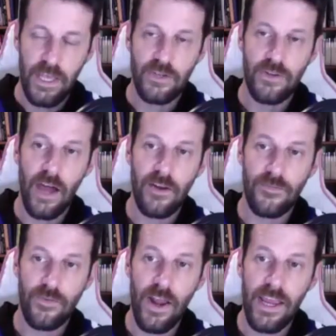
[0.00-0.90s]
you're not
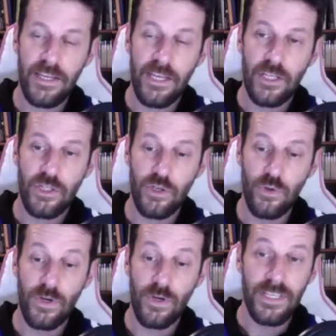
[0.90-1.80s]
afraid
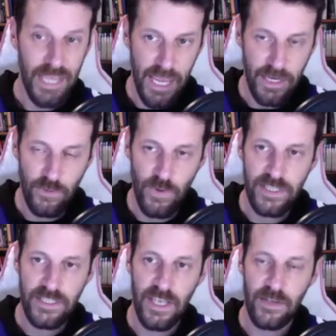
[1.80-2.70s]
to take
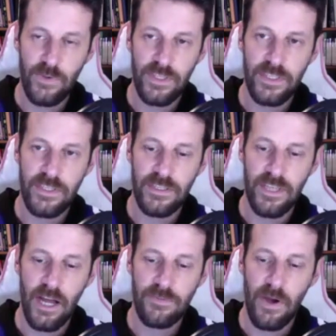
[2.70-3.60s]
risks like we
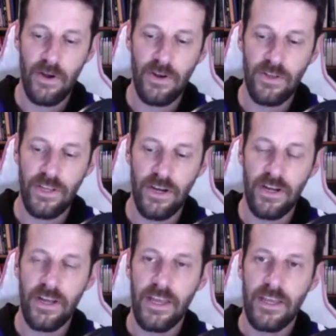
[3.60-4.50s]
talked about earlier.